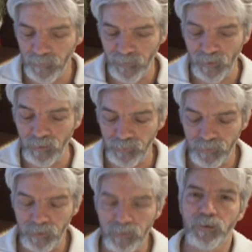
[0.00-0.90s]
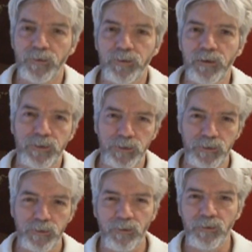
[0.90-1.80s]
Very few will teach
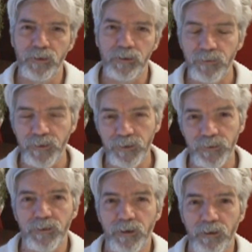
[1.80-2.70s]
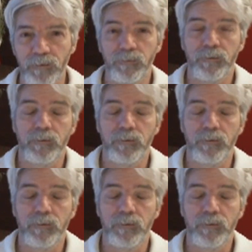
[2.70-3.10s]
you to think for yourself.